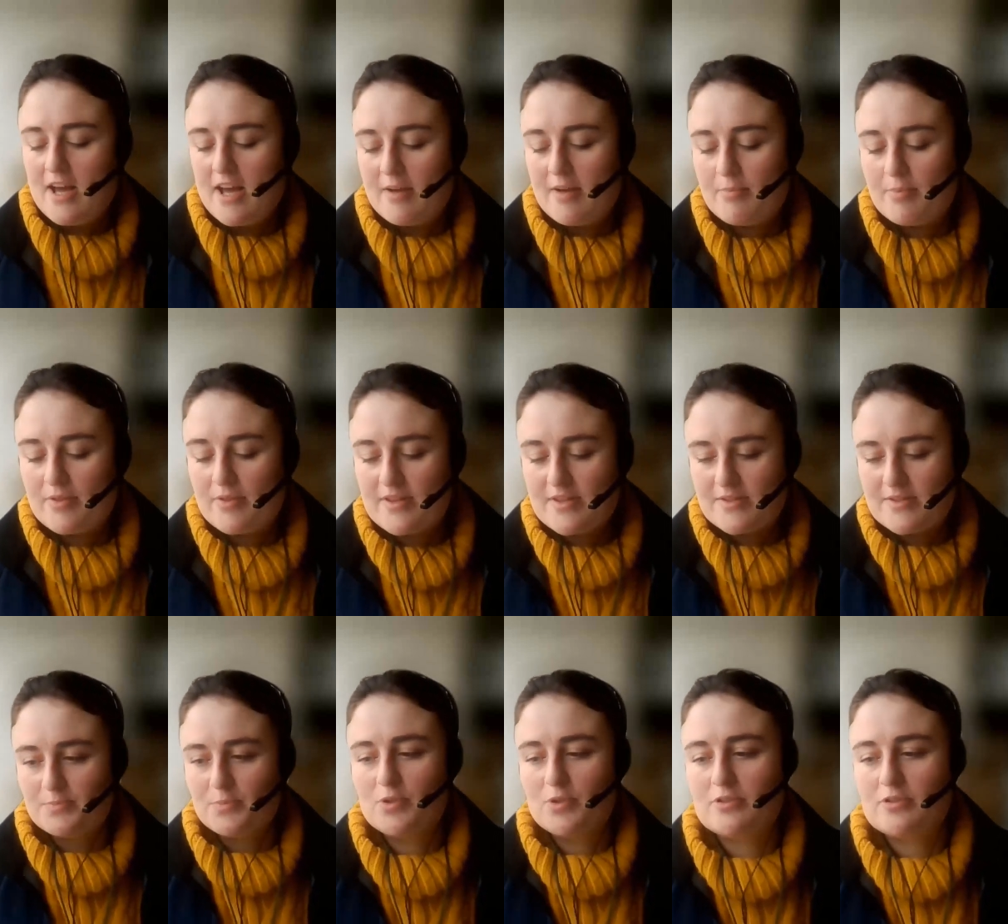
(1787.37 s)
uh, but
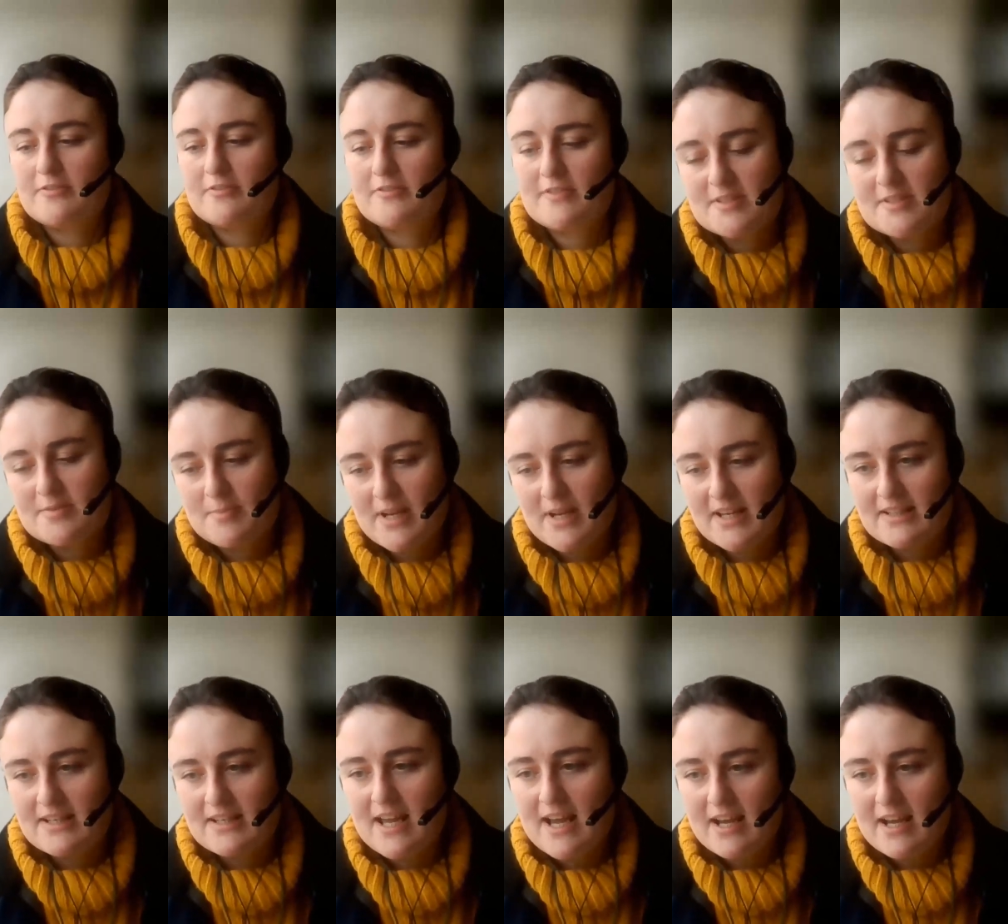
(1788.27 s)
there's more of a
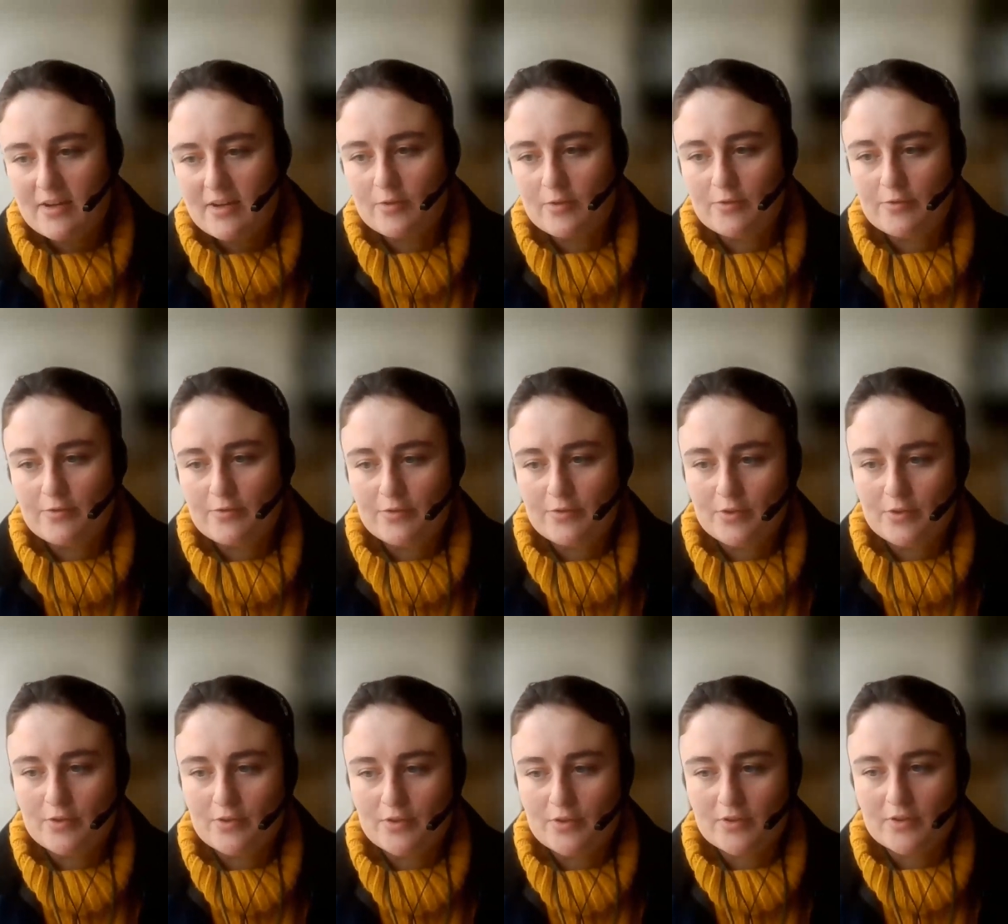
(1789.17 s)
demand now
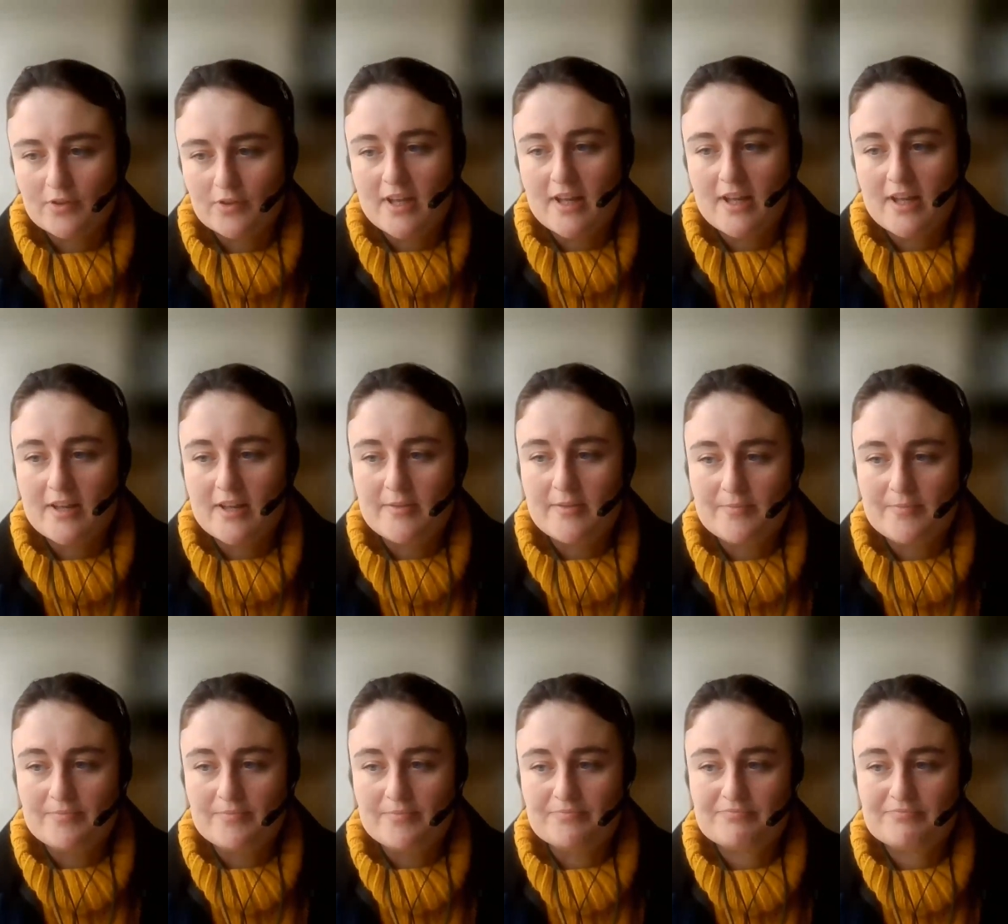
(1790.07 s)
for
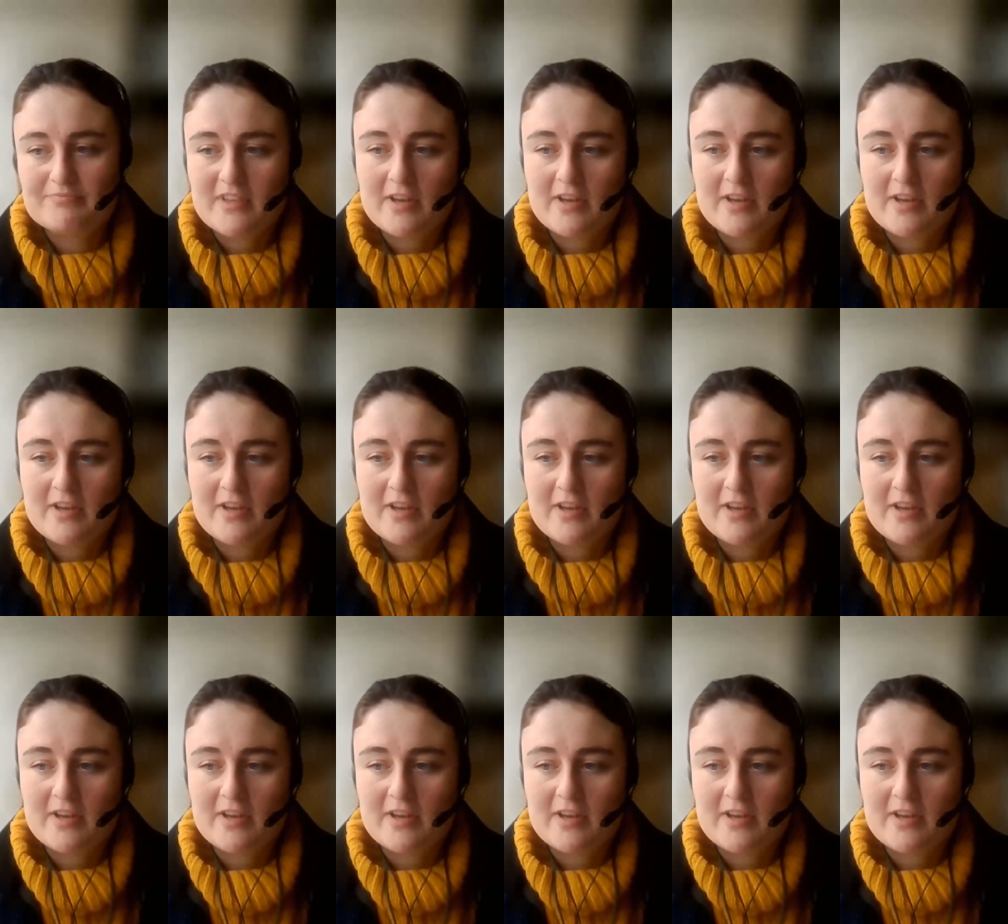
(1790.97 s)
um